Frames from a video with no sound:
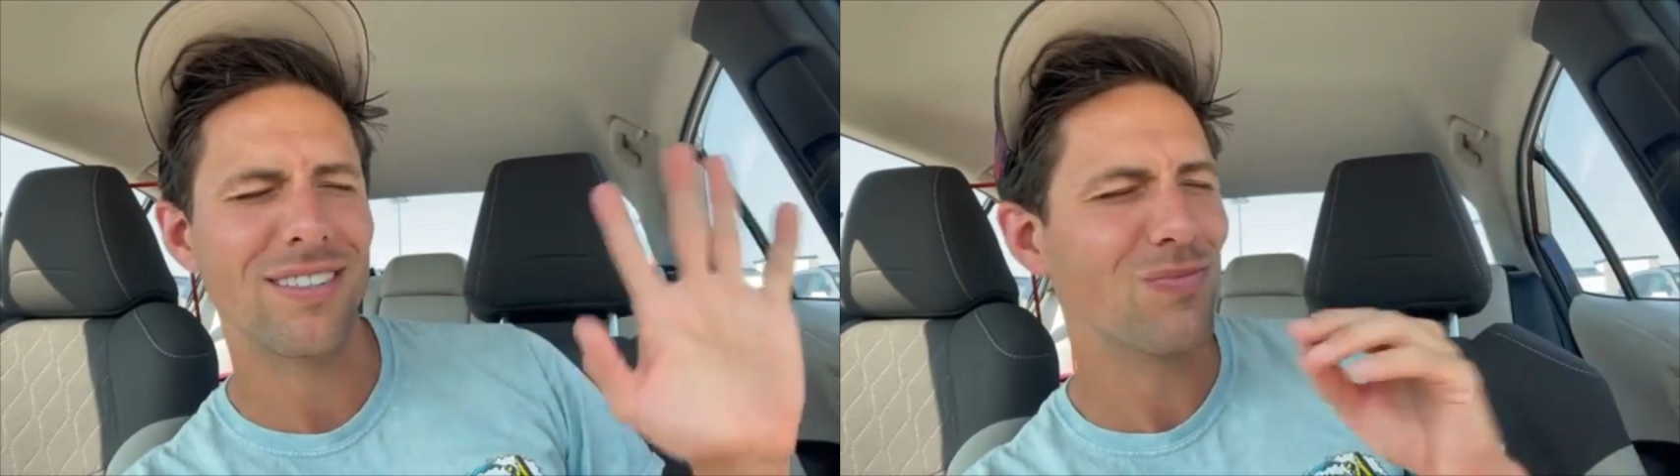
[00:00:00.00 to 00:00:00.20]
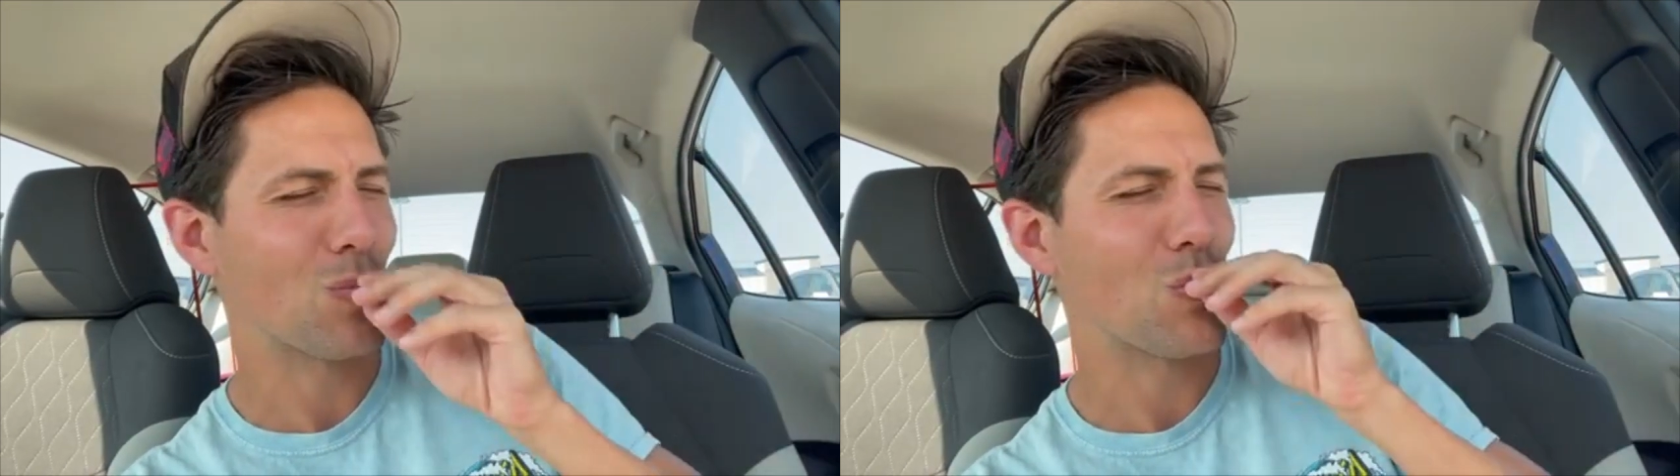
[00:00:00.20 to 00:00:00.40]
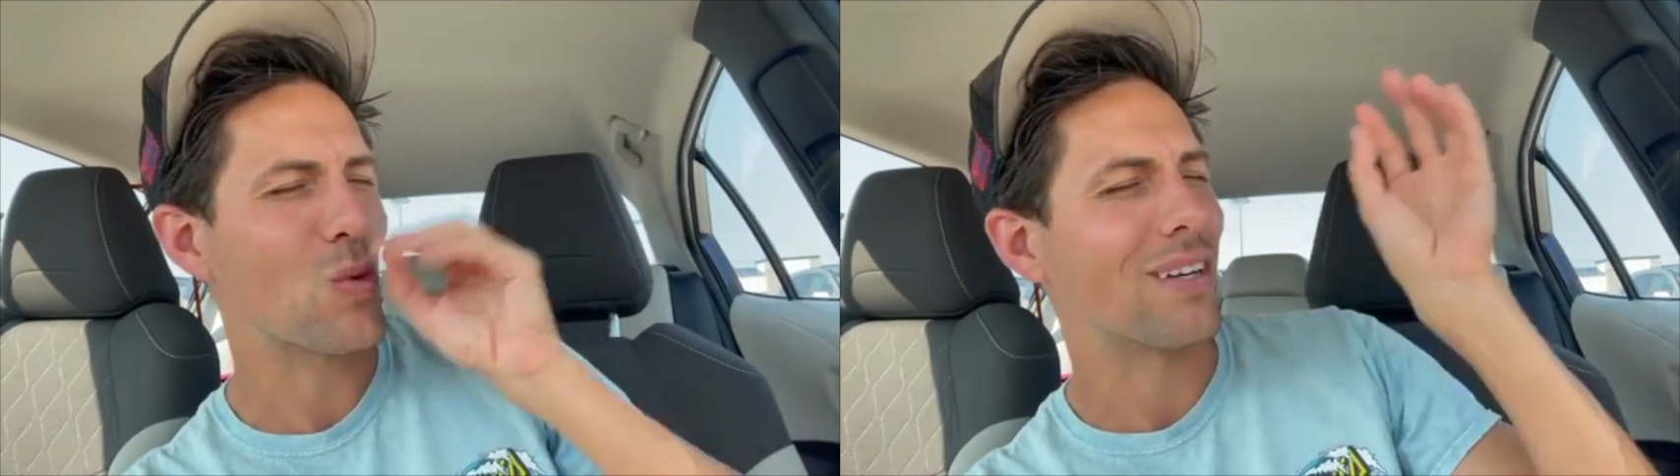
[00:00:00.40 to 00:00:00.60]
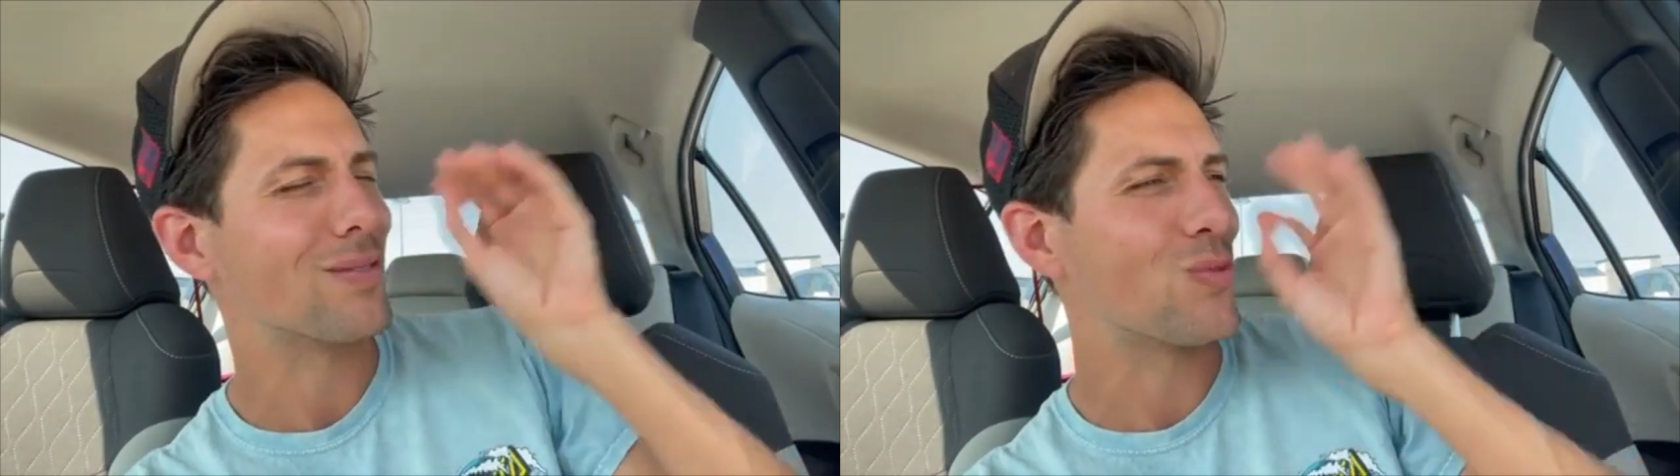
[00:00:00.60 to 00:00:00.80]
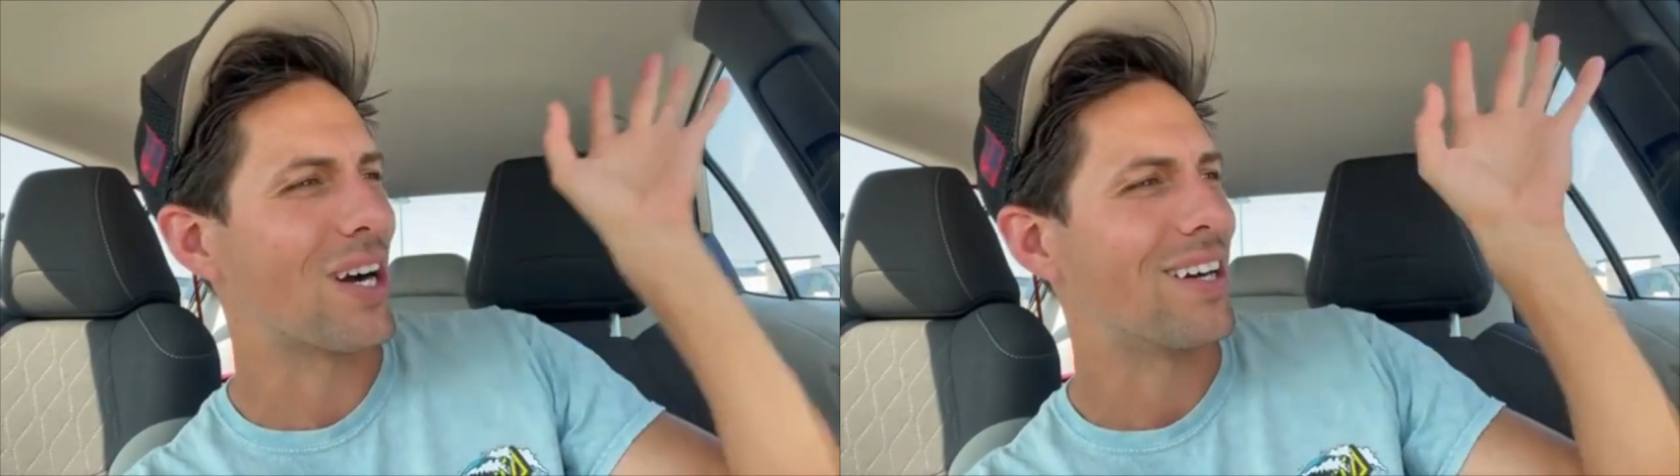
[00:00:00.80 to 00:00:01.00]
So
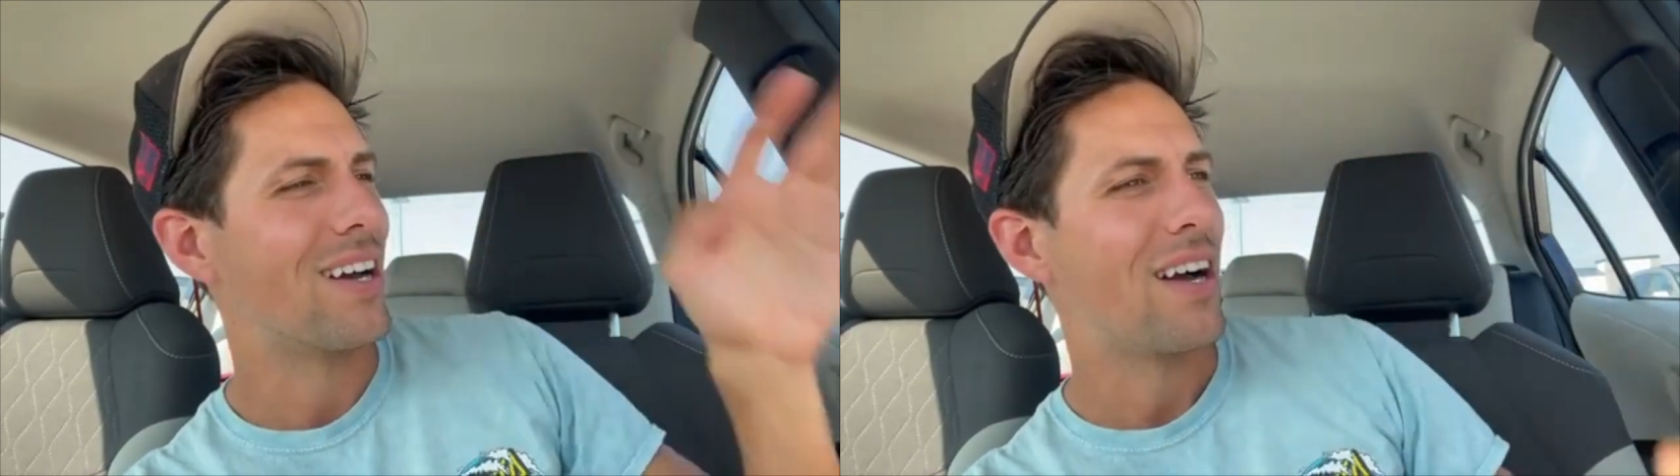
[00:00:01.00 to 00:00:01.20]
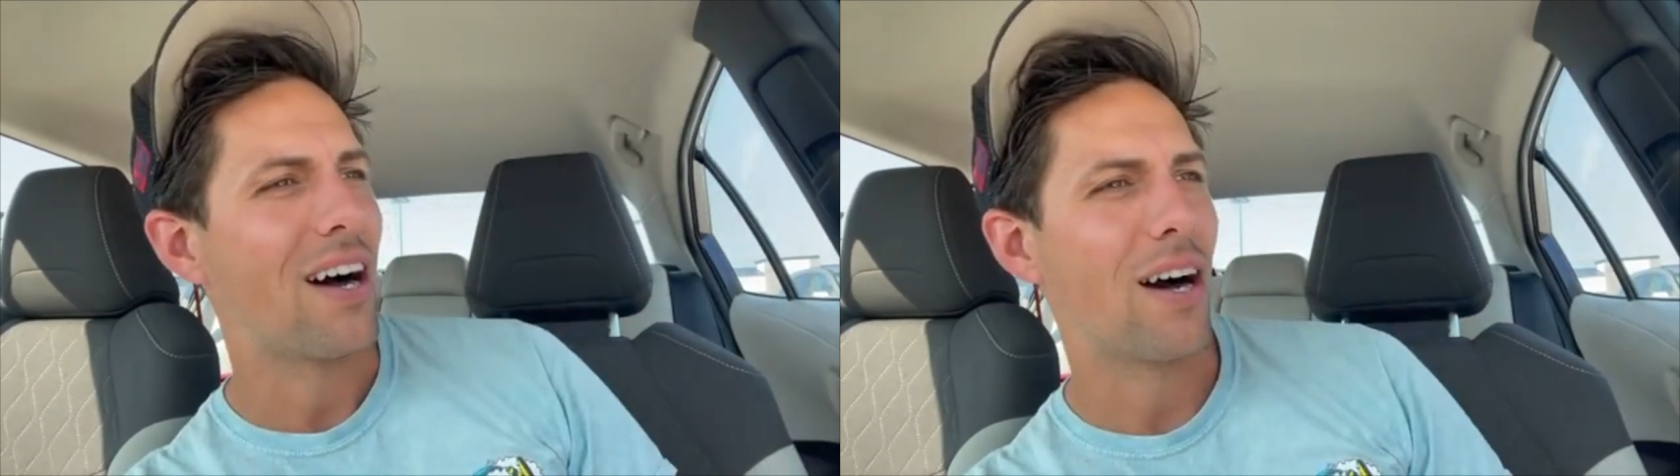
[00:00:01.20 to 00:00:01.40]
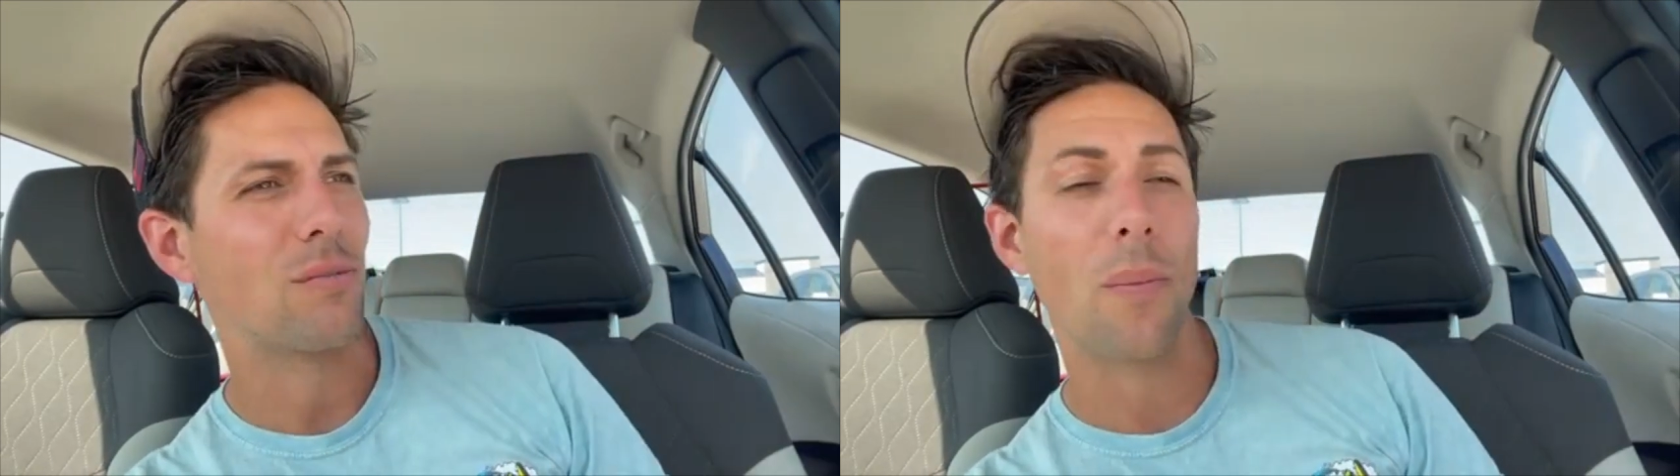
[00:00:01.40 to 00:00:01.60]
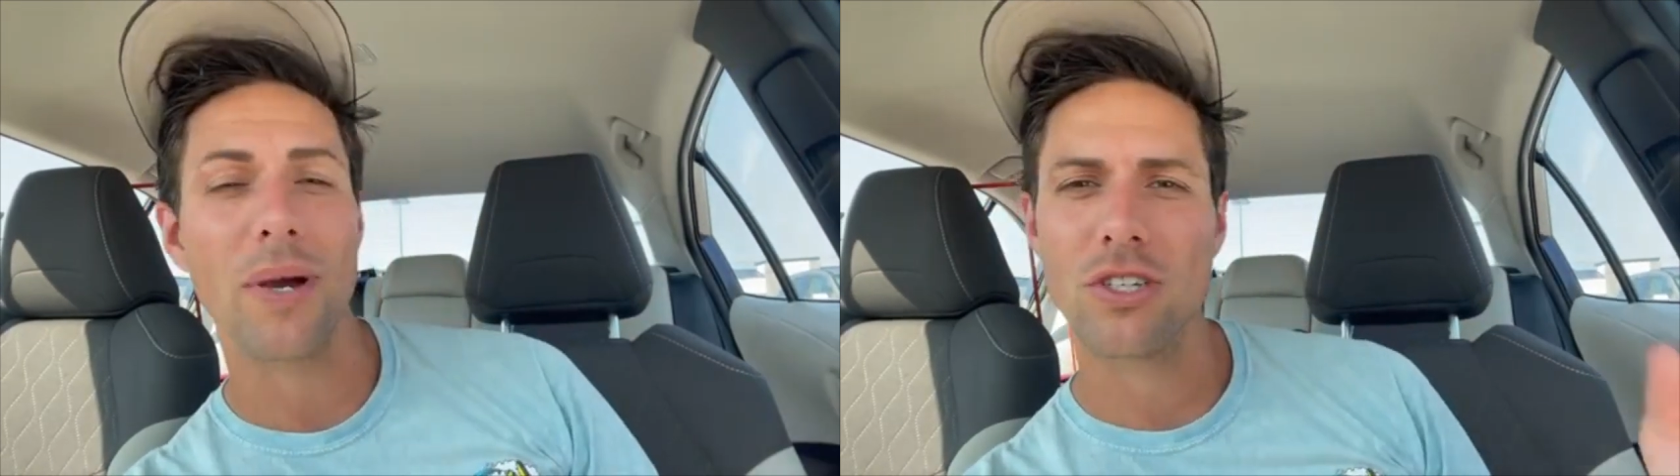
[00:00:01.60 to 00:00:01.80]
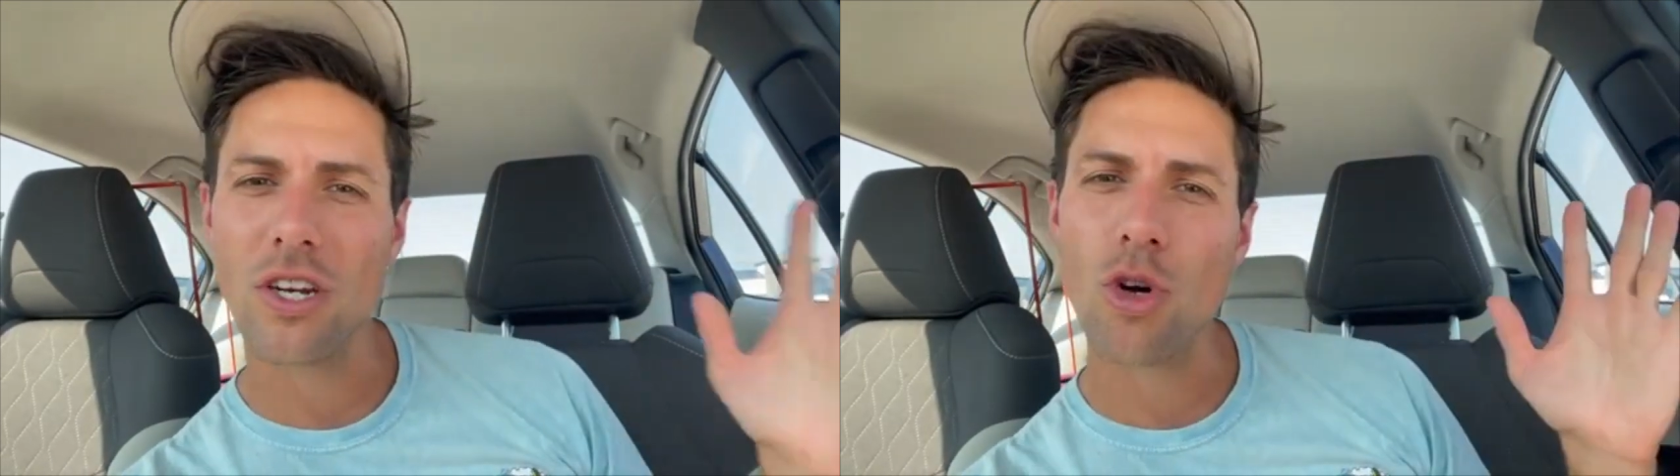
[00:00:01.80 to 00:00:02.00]
I'm
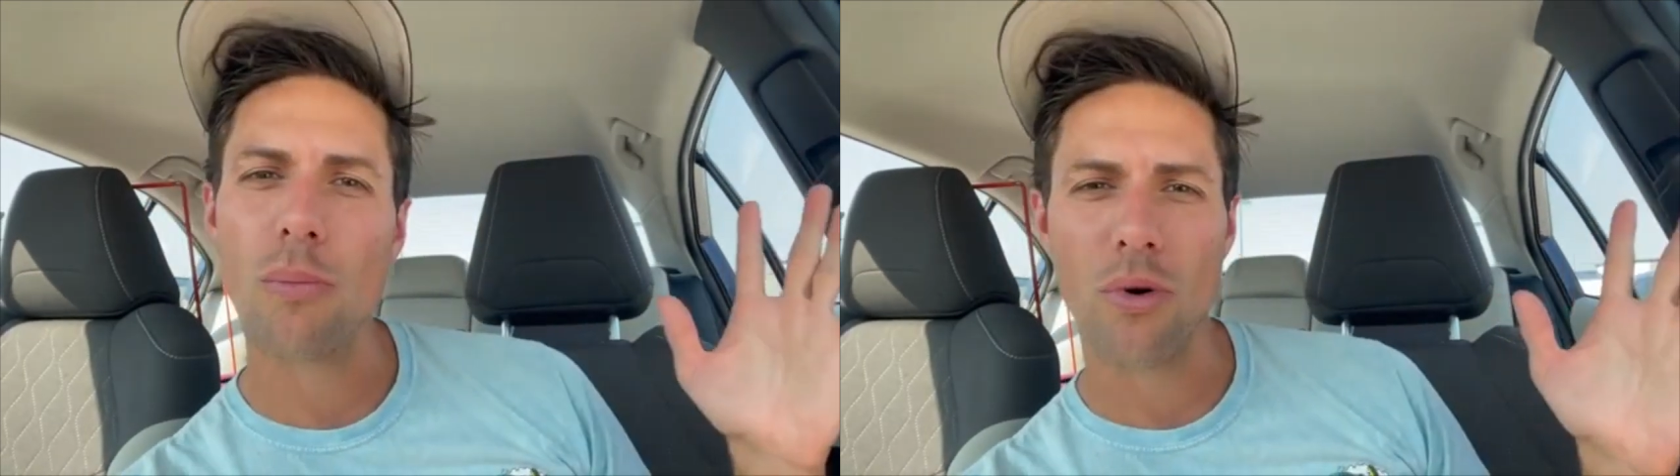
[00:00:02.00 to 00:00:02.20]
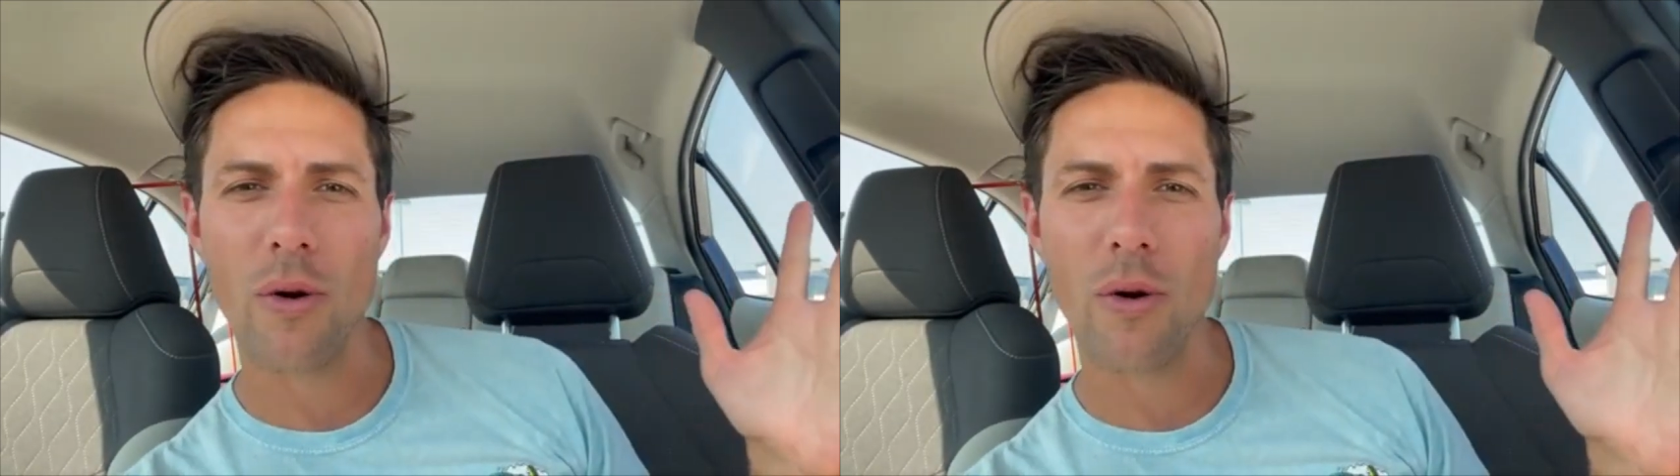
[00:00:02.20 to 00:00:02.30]
actually going to do a prayer